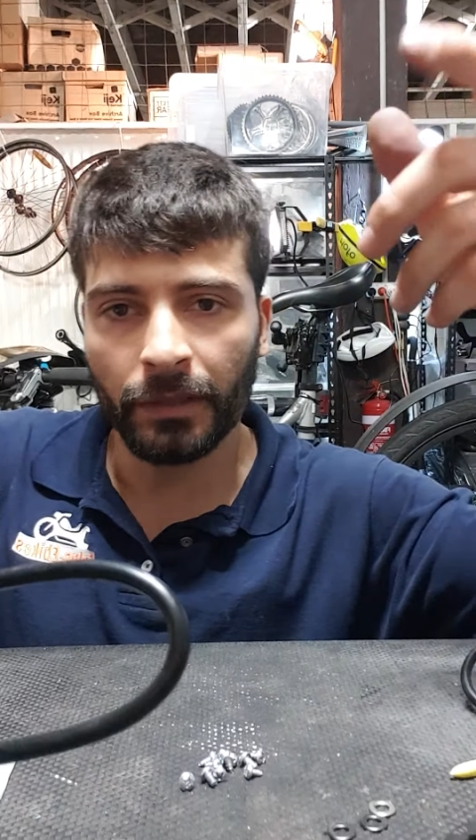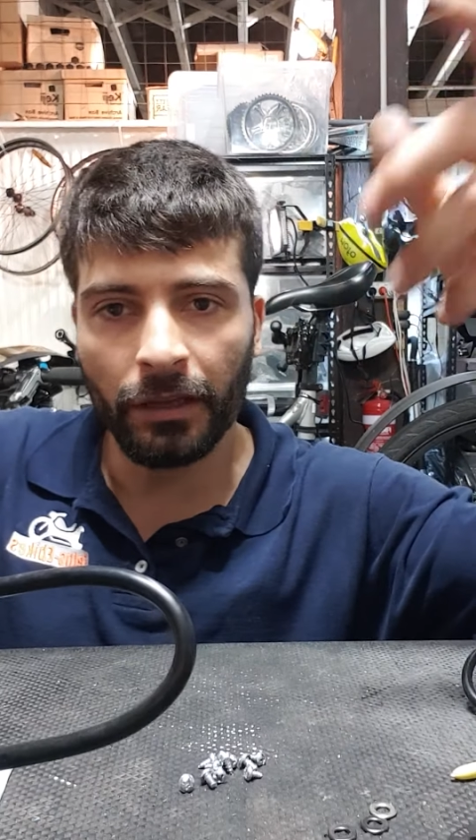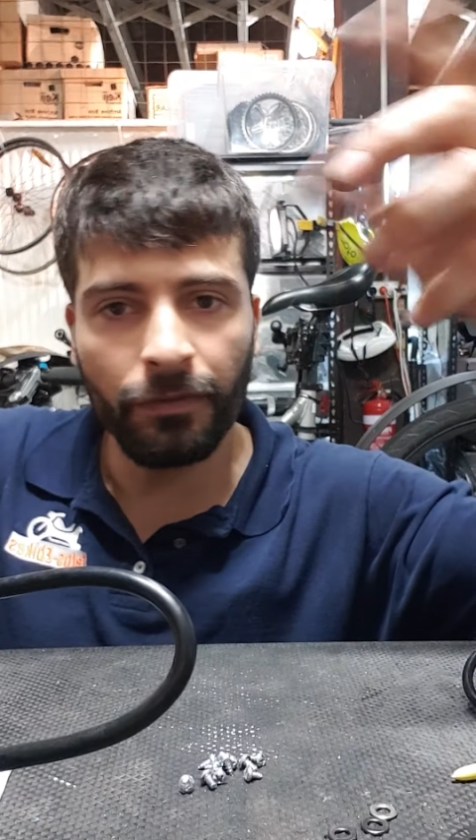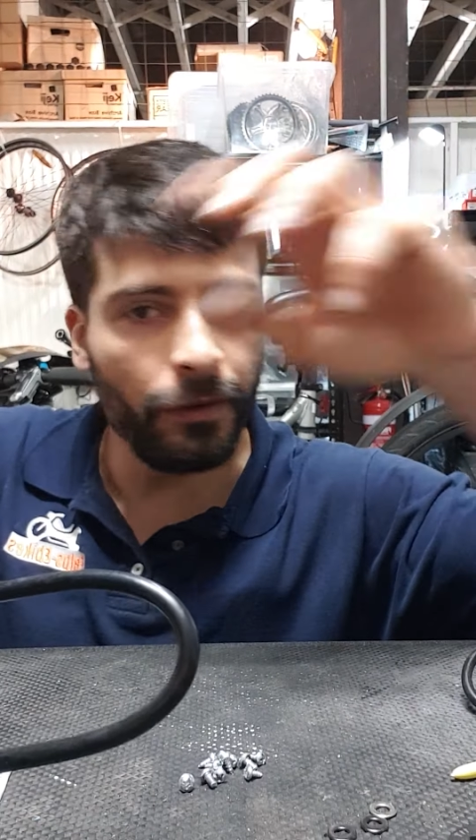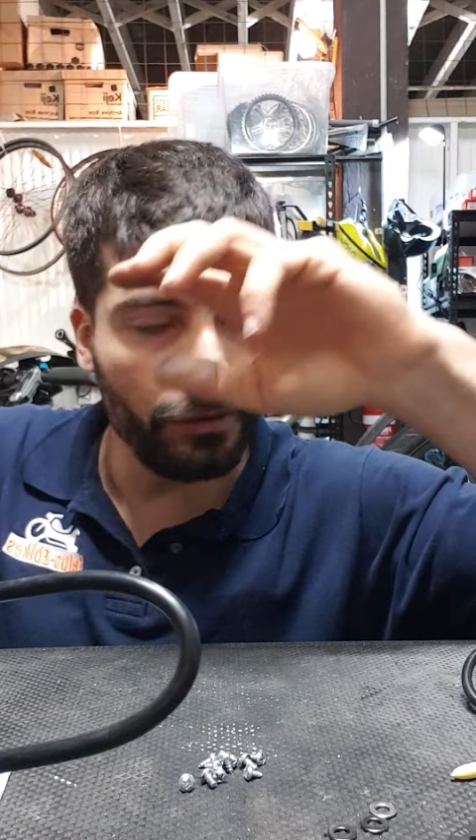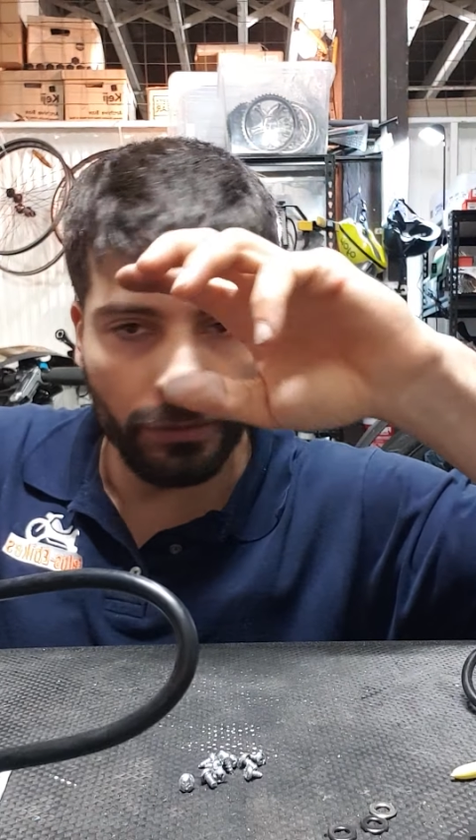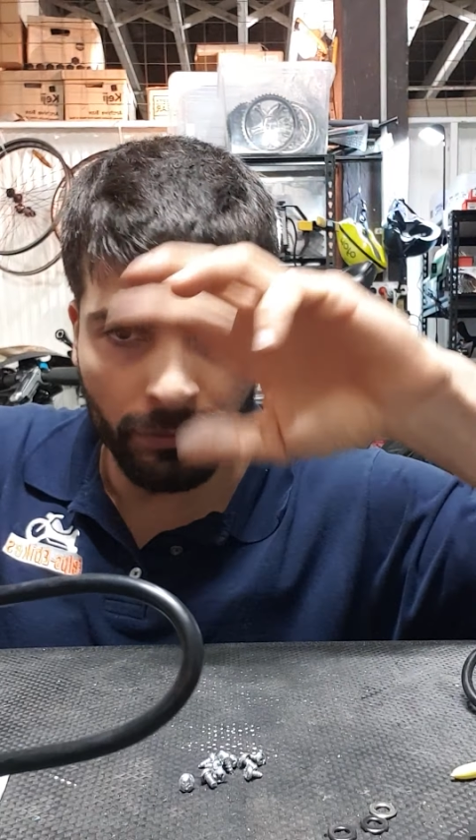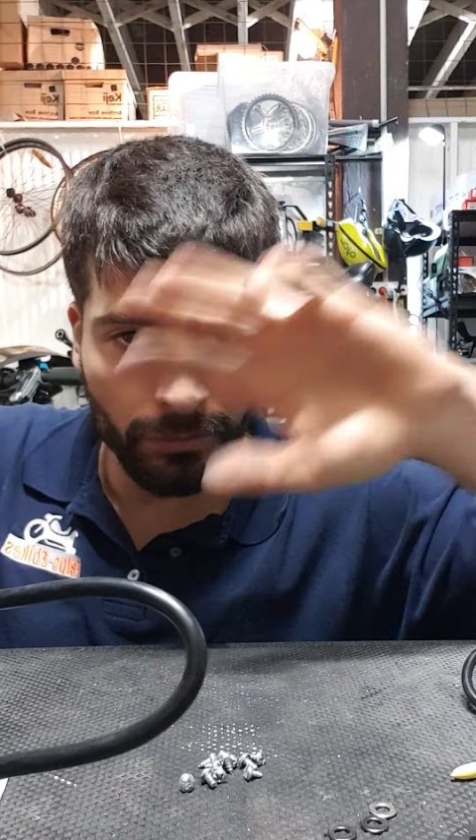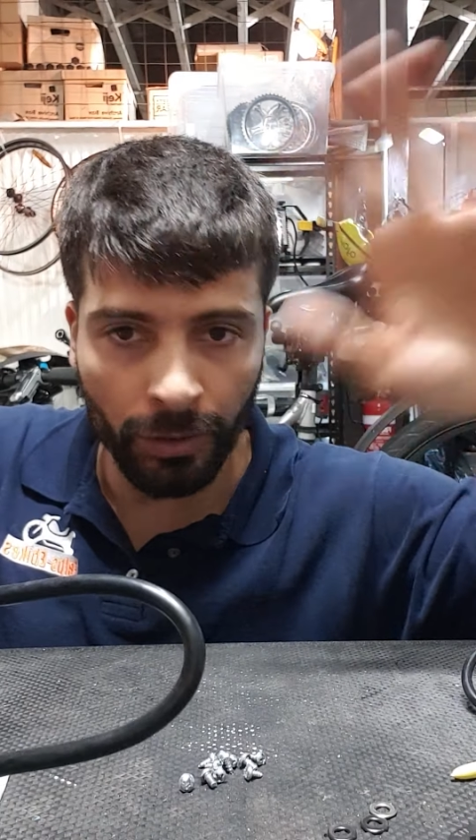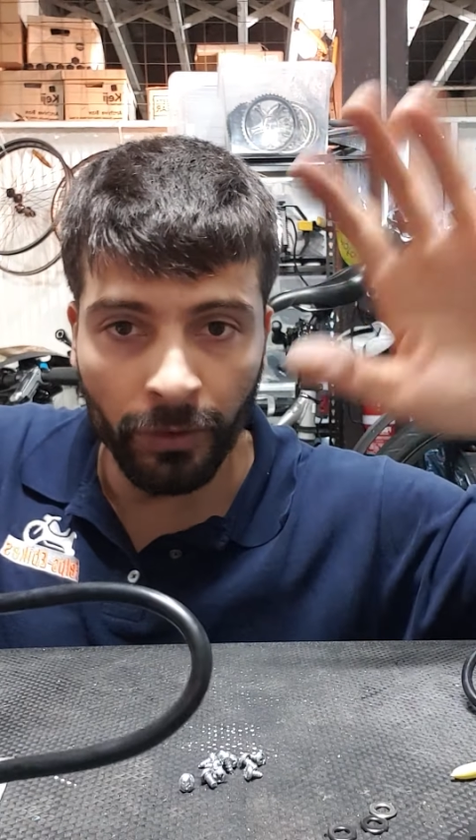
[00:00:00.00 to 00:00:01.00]
If you
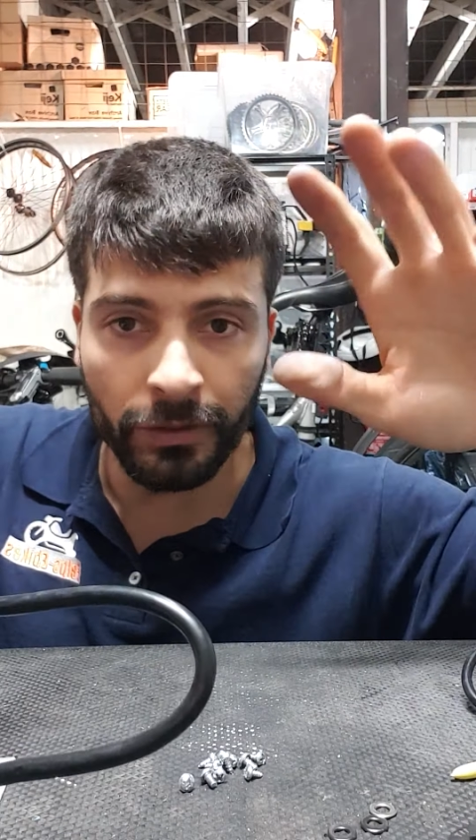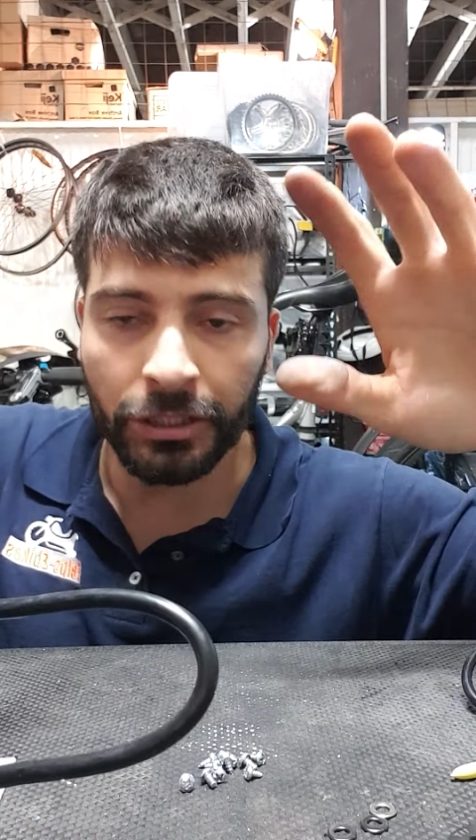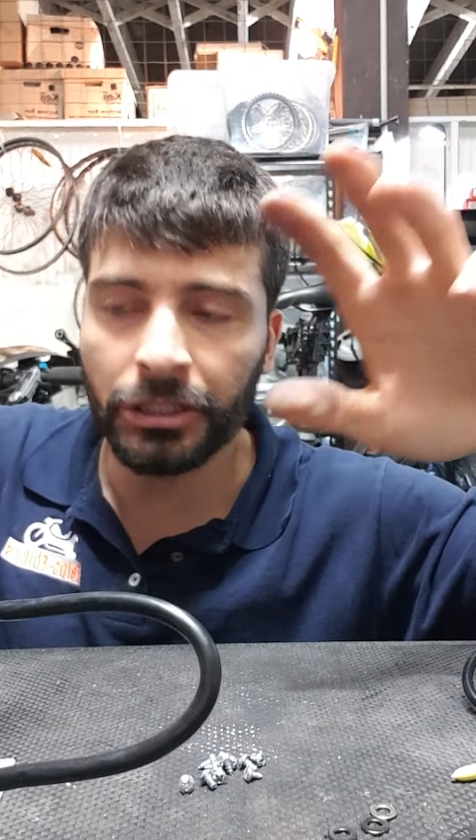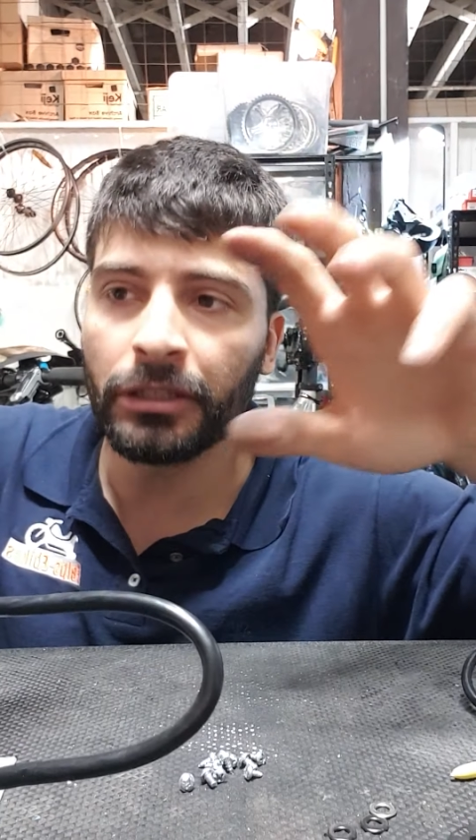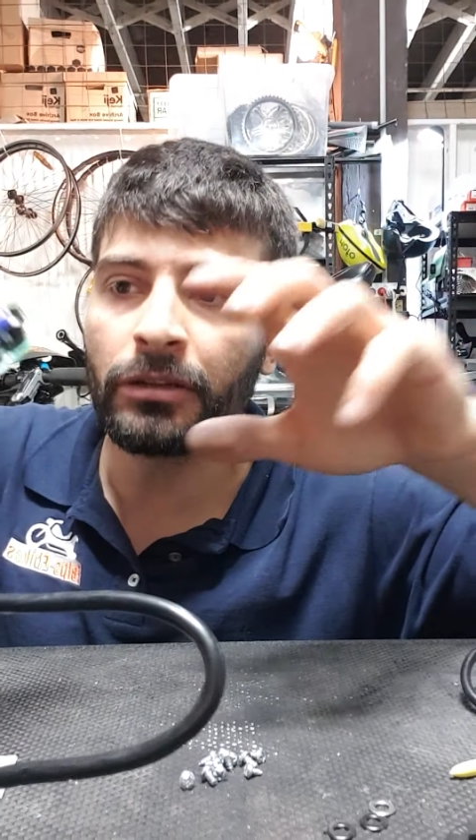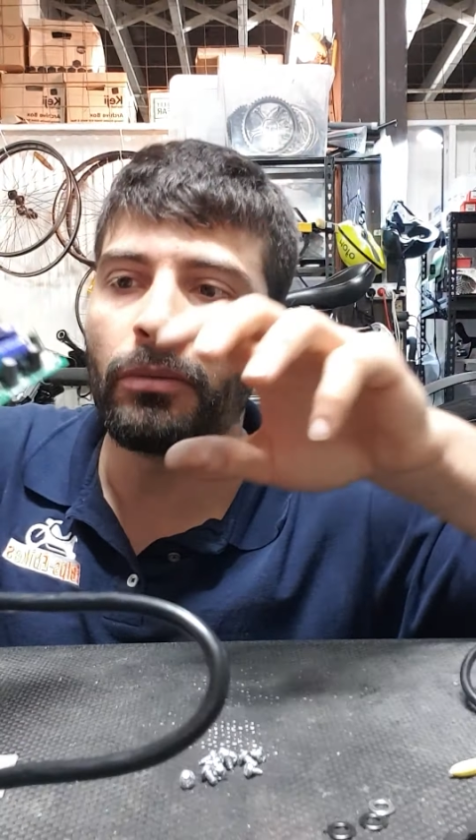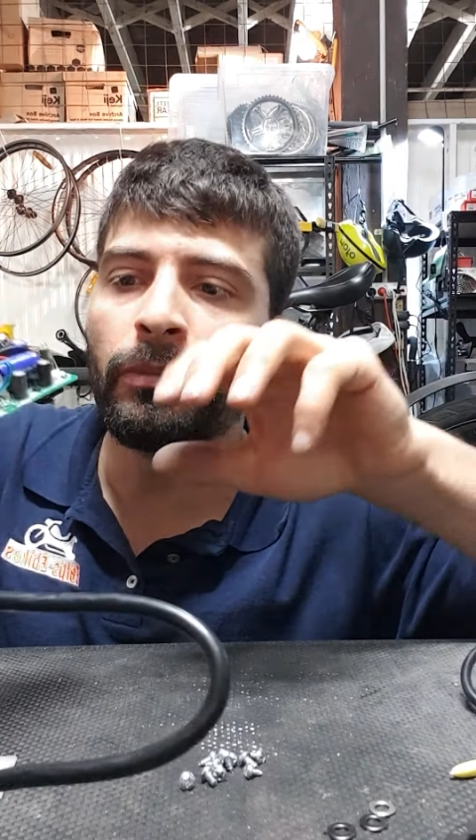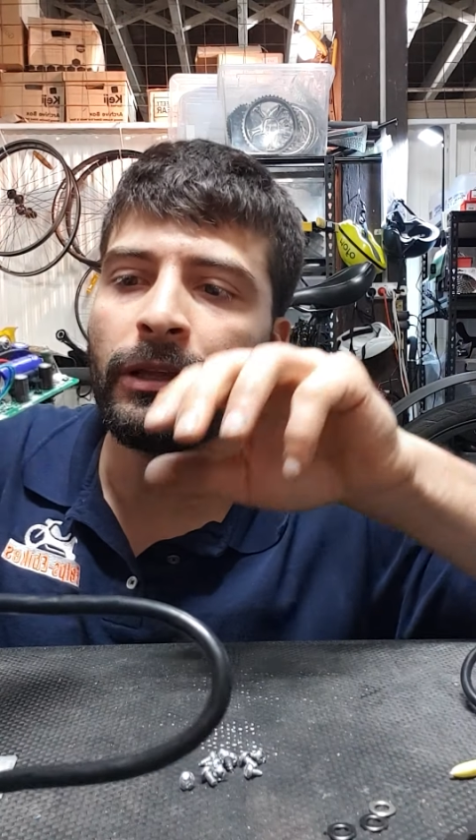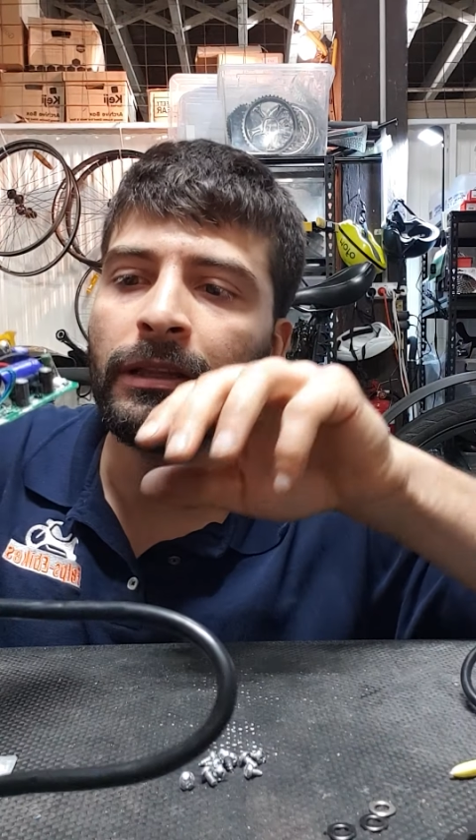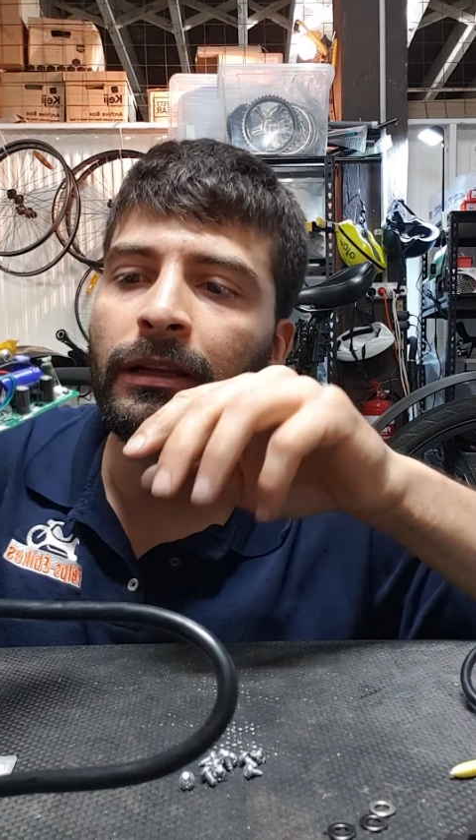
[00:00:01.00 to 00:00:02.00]
remove the shunt
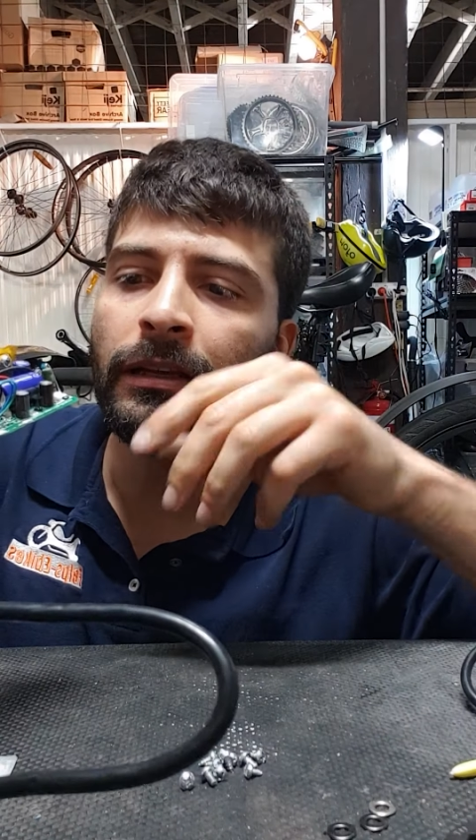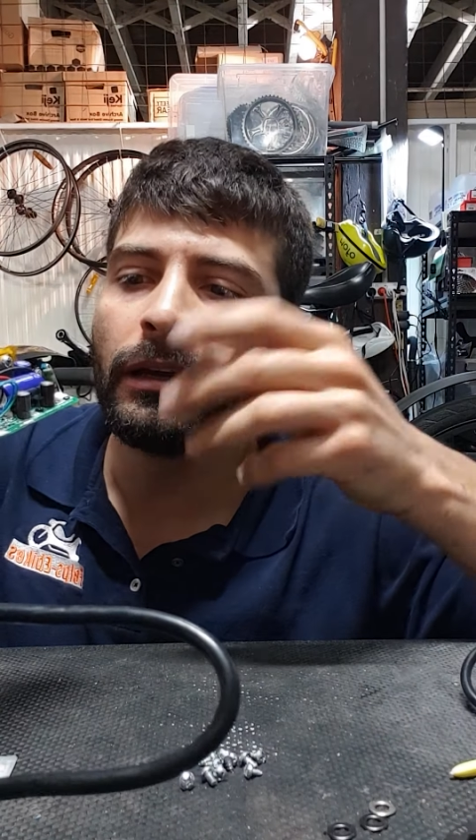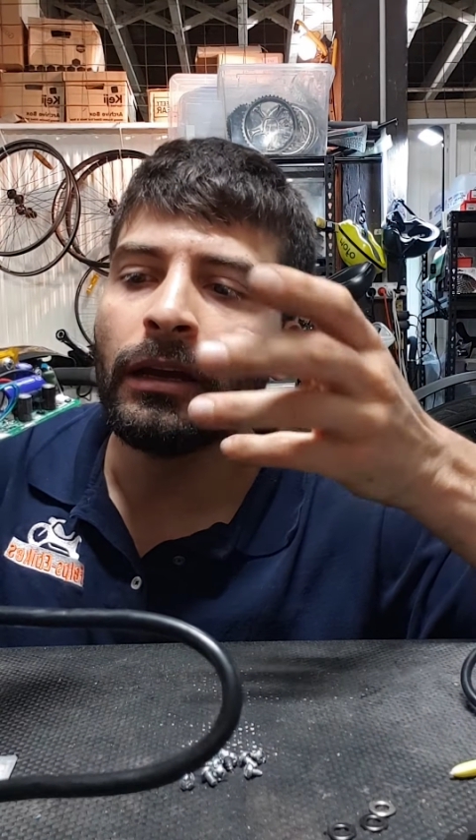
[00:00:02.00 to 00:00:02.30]
completely,